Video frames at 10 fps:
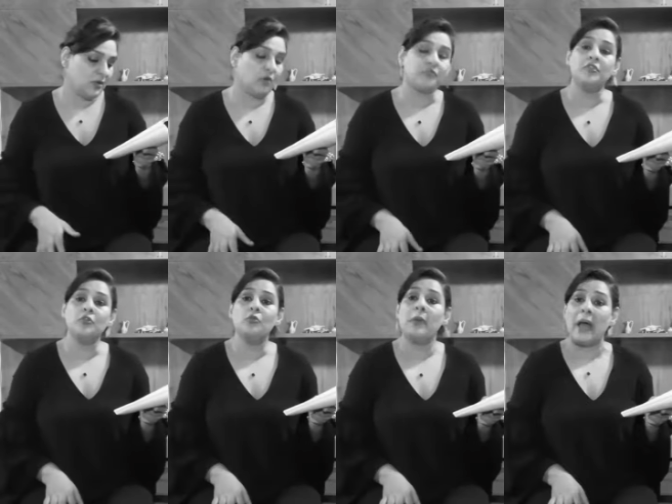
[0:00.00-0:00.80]
of
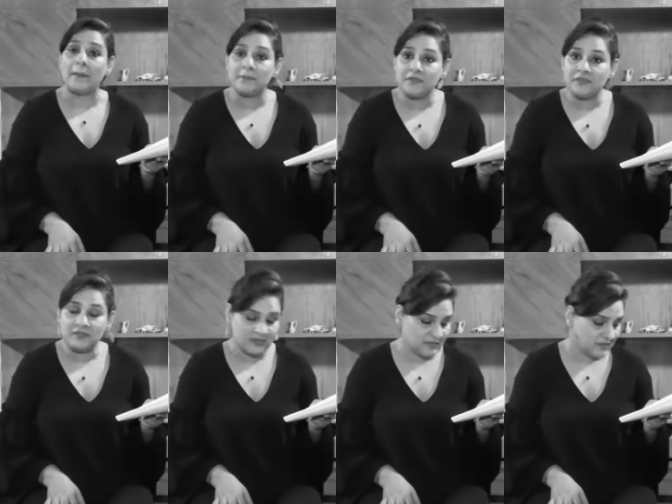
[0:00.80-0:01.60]
new maps?
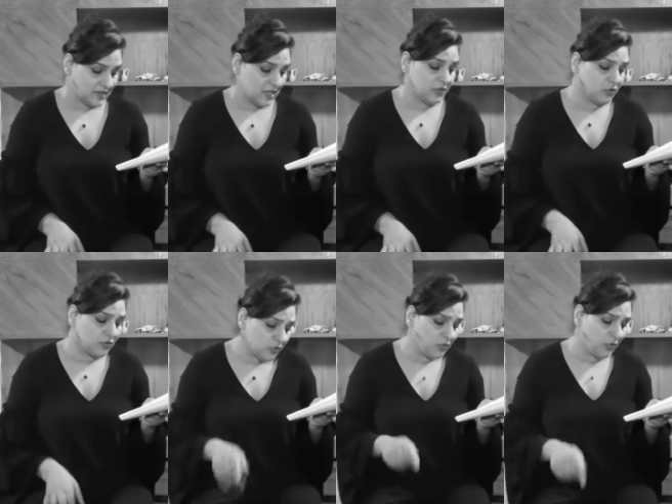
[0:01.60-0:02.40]
Do
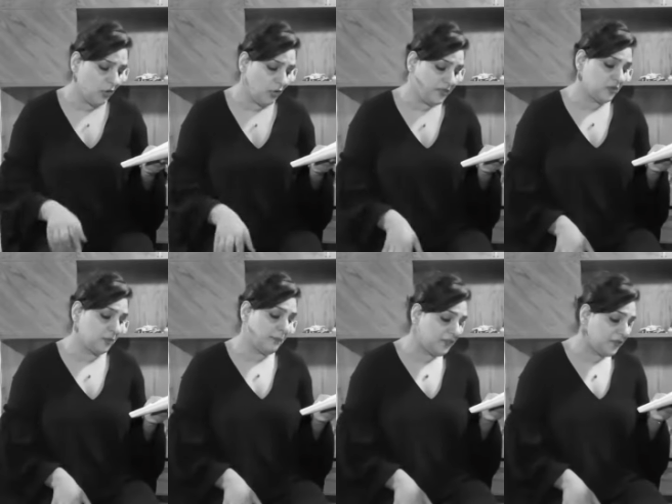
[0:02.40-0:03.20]
you know that
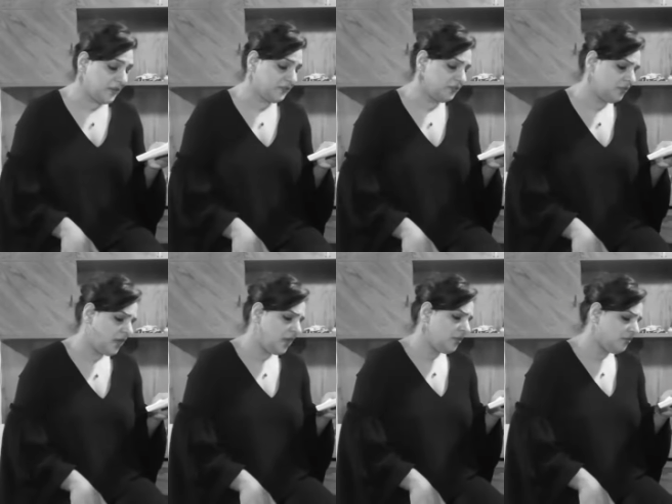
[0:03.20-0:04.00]
your mother is
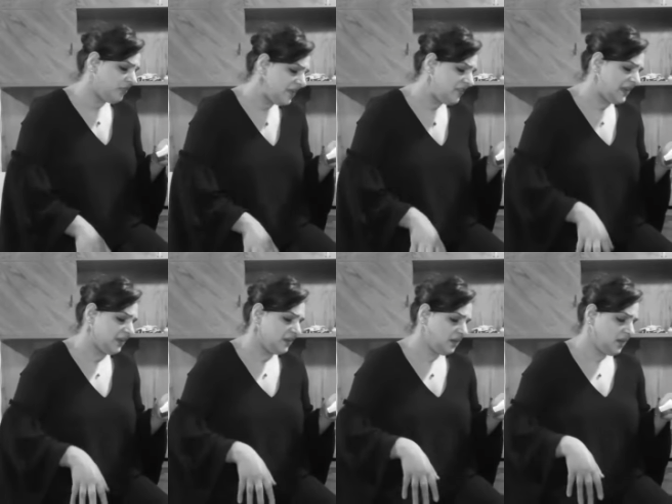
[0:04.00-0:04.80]

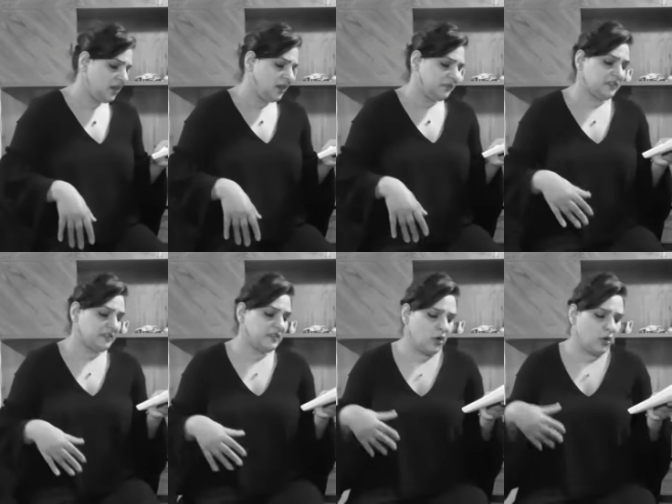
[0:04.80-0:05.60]
weaving the
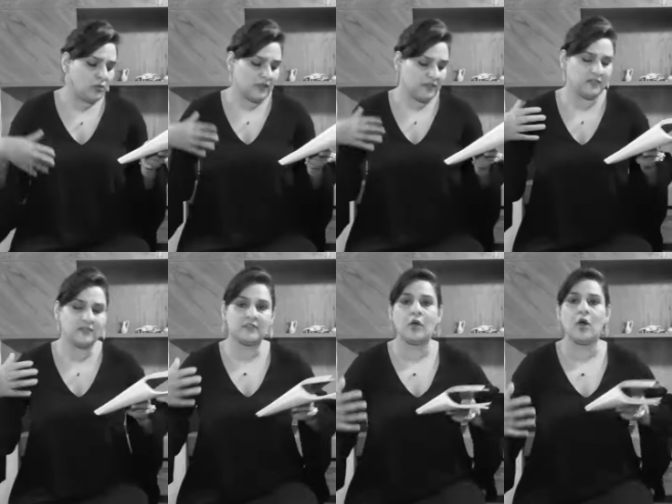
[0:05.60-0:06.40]

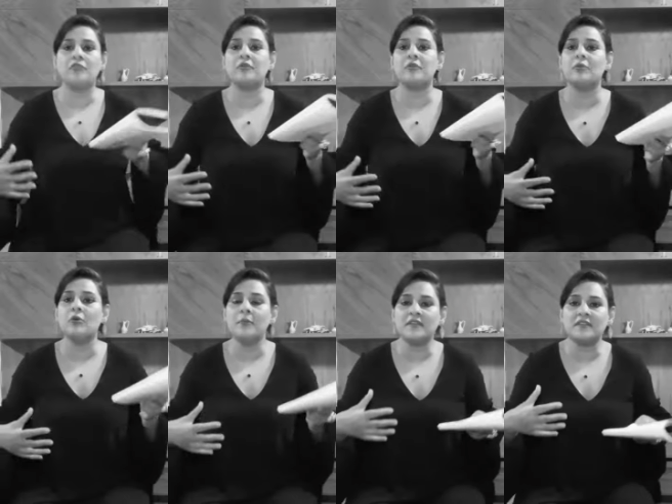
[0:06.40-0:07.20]
slowness of her
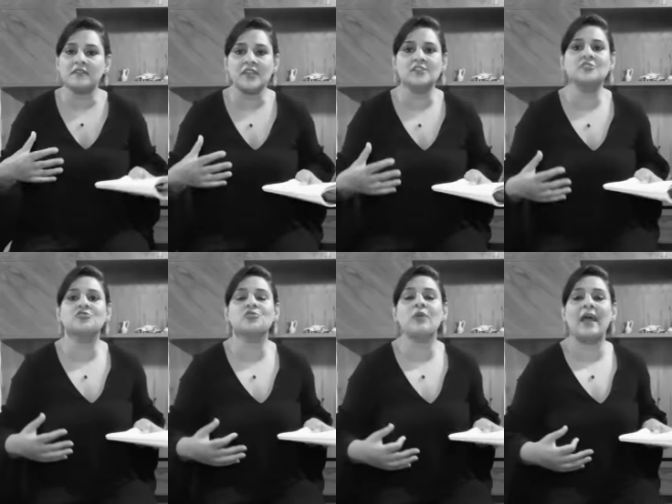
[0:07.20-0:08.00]
moments
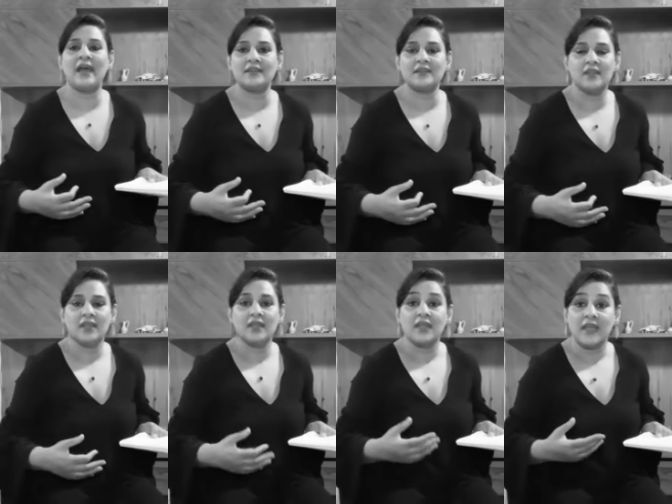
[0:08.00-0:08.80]
into an
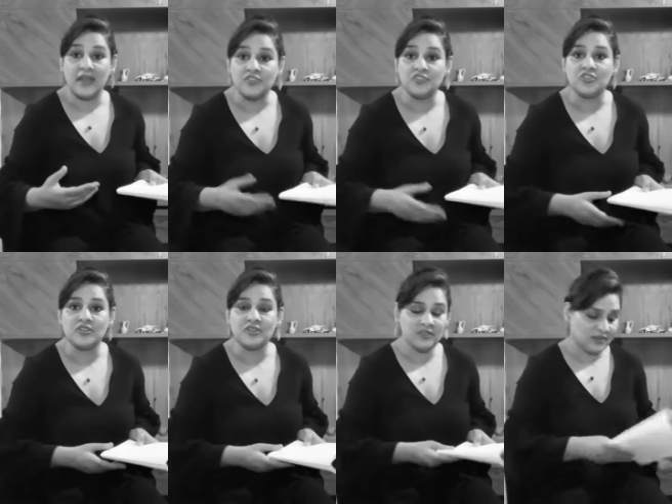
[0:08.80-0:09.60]
elegy?